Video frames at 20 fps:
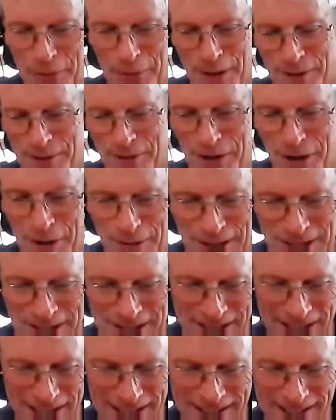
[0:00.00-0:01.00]
of weeks ago, he
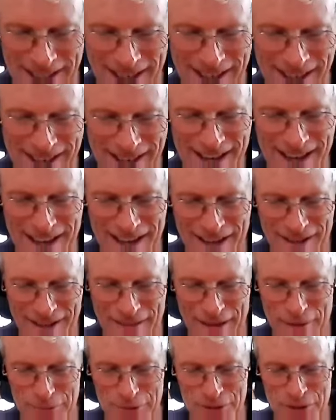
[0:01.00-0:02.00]
said
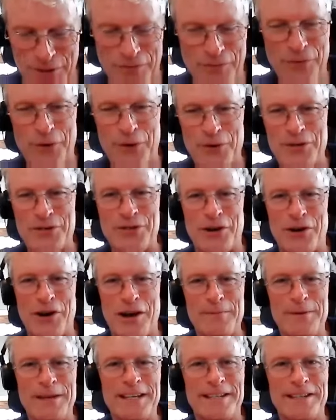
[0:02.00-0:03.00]
that was the first
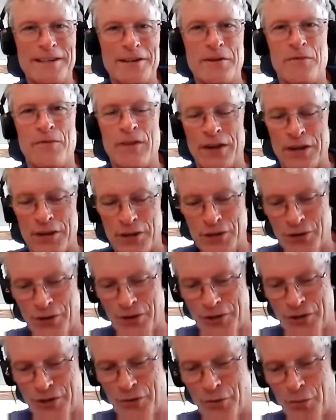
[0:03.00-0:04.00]
time he didn't finish a
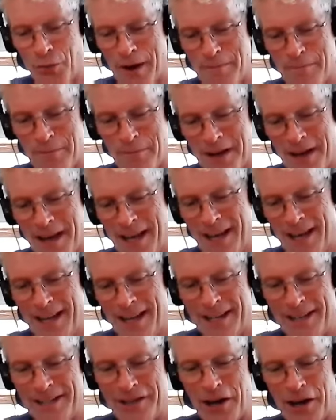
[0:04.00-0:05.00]
swim.
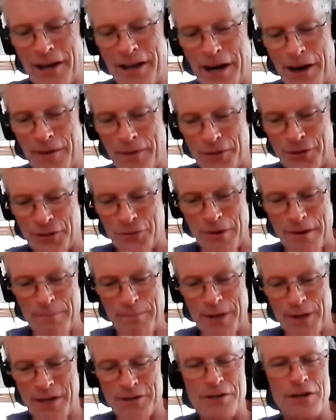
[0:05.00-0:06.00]
He got out of the swim
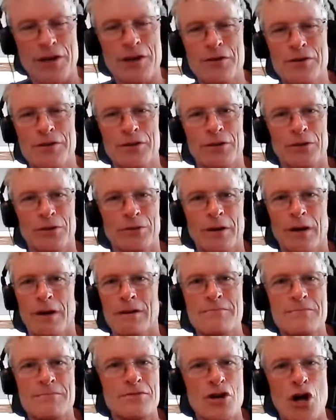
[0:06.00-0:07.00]
because he knew
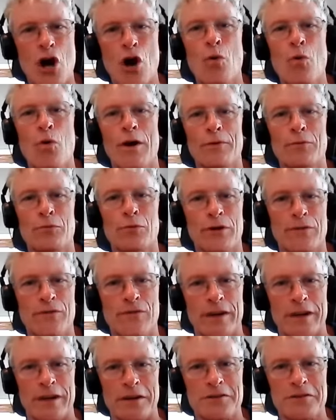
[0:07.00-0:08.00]
no one would
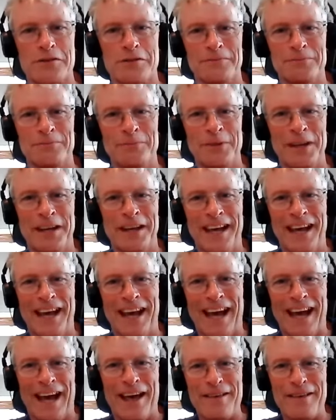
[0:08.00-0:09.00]
finish.
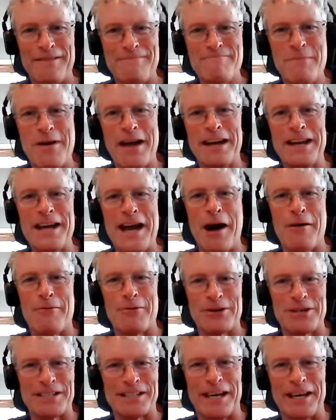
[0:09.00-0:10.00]
And then many
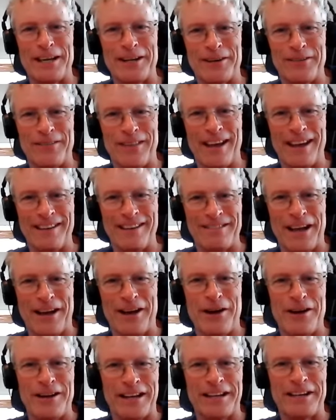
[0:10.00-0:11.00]
hours later, they
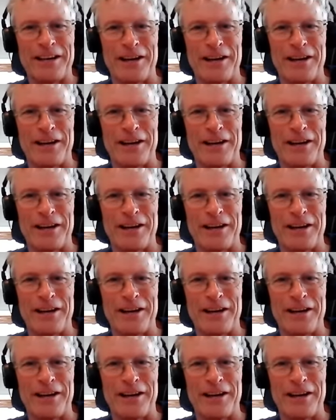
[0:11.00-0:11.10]
kind of